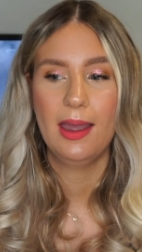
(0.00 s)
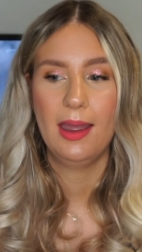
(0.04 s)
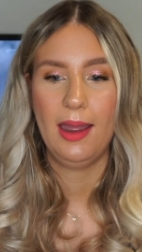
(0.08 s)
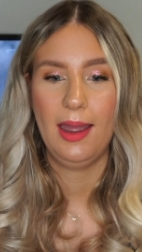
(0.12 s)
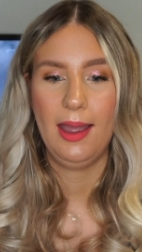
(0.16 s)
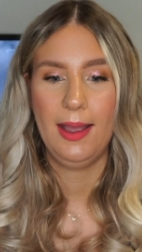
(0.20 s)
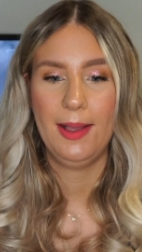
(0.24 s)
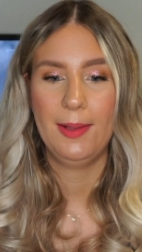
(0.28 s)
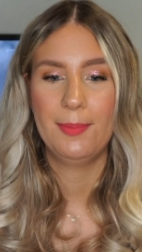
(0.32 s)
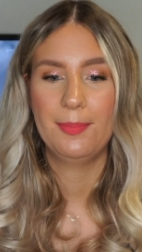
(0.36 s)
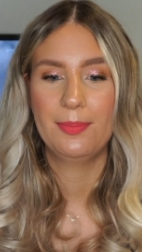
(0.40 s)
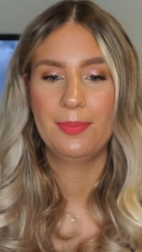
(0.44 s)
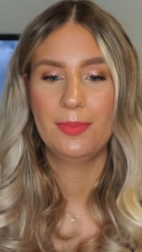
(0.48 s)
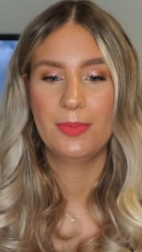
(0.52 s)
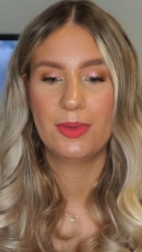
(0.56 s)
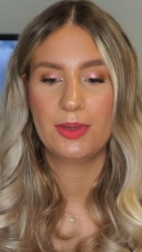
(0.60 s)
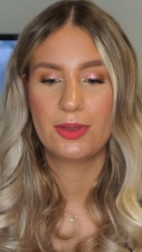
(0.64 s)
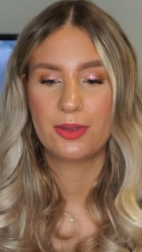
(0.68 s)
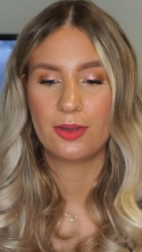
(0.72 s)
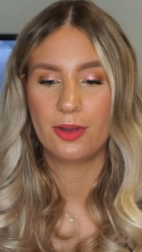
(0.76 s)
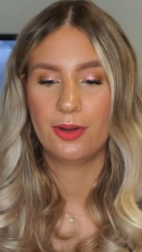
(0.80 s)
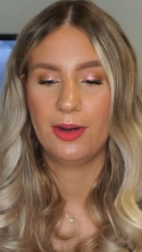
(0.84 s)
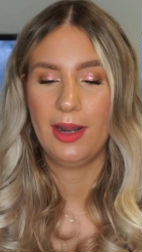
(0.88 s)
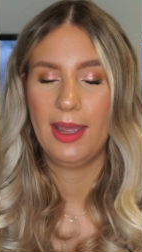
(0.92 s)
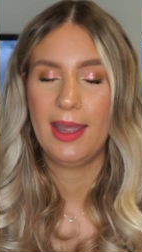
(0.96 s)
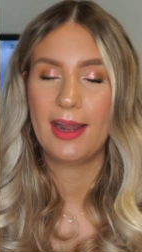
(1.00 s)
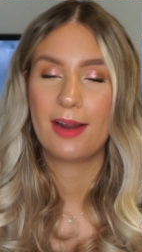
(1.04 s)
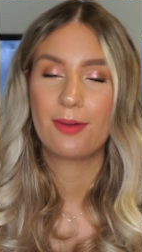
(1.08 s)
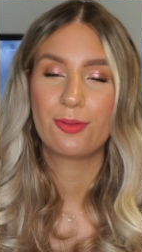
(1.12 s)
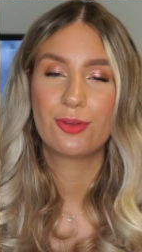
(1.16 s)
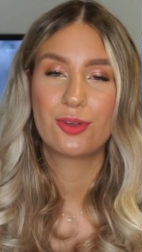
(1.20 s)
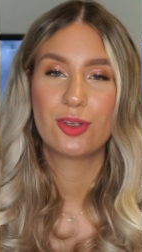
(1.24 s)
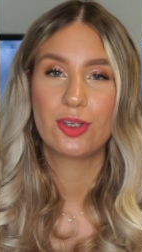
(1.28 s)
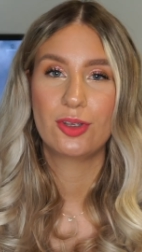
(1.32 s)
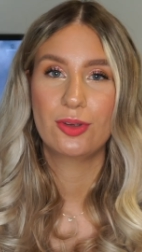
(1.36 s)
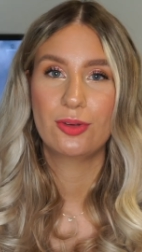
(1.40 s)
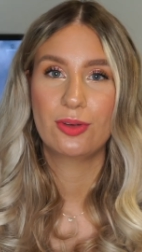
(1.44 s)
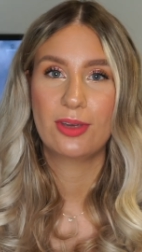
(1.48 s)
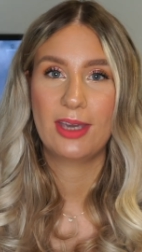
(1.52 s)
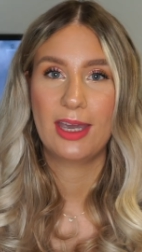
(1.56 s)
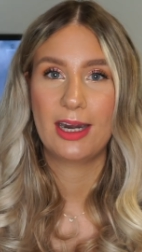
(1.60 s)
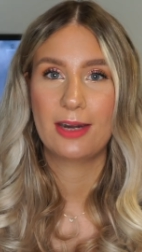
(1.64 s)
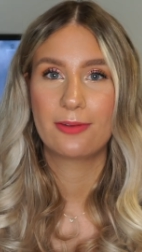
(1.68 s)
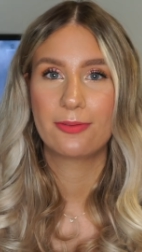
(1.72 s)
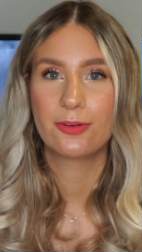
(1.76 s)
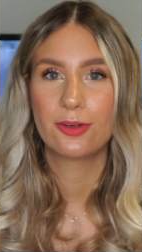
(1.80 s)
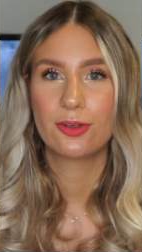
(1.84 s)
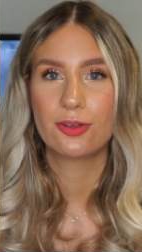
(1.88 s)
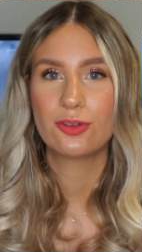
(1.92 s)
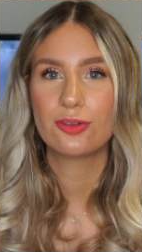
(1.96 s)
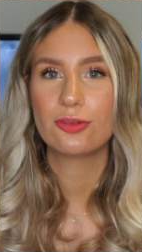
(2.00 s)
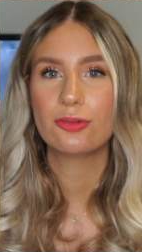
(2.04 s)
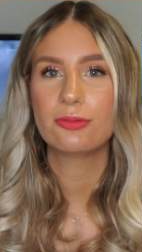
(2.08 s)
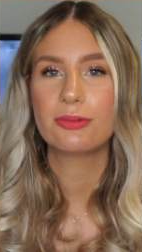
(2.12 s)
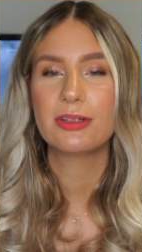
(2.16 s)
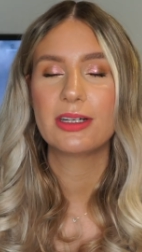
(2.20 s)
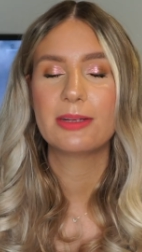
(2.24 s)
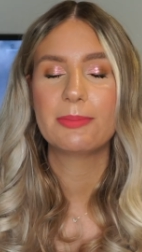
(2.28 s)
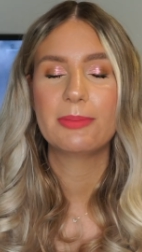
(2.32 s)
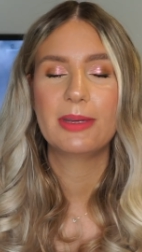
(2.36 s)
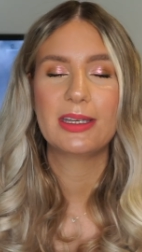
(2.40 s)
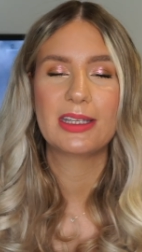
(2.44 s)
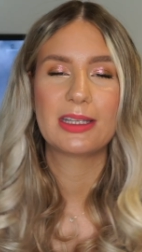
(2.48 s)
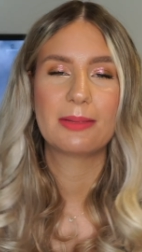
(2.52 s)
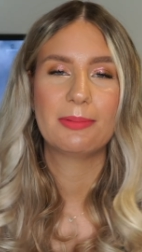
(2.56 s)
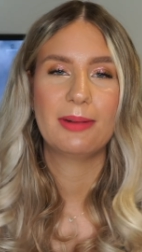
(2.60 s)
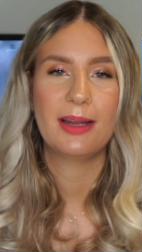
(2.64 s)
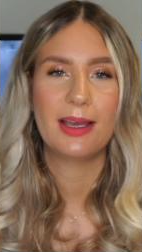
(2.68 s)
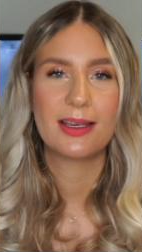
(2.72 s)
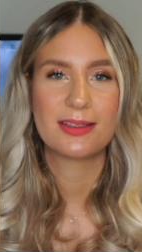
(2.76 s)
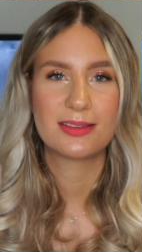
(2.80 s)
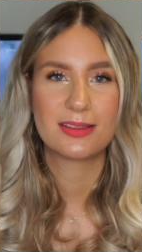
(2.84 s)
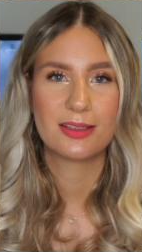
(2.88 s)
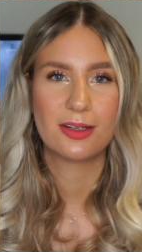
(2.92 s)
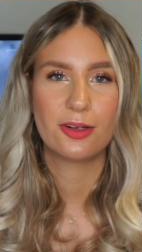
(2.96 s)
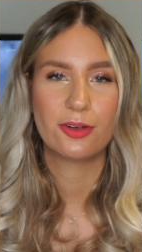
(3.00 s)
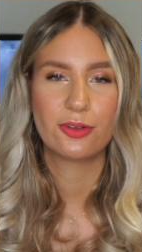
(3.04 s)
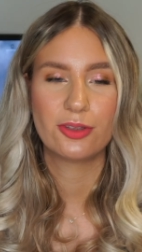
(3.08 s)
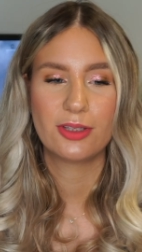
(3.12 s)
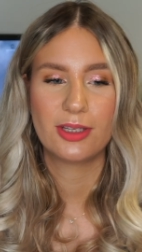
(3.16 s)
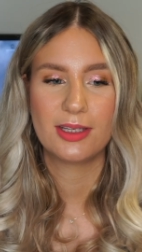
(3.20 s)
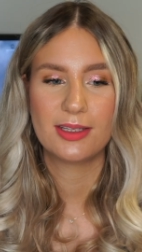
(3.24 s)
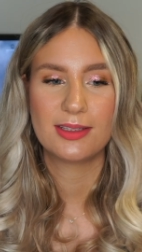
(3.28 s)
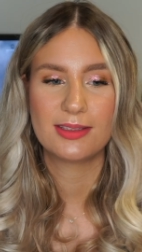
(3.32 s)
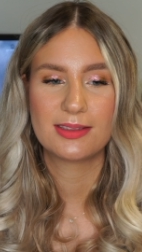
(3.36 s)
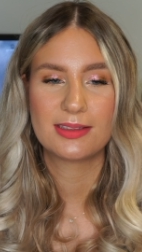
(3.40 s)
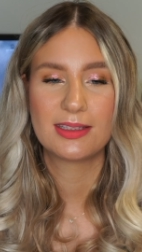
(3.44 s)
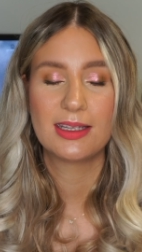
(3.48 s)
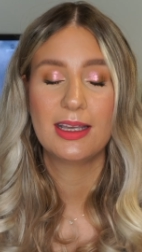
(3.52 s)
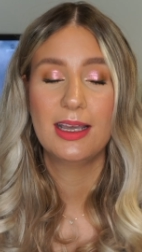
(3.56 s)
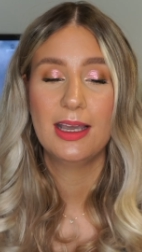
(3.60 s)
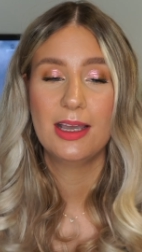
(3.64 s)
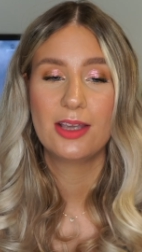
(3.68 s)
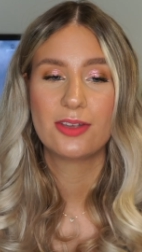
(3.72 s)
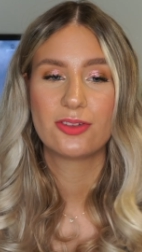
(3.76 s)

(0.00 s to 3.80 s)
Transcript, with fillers: um, on how to care for your jewelry and make them last the longest.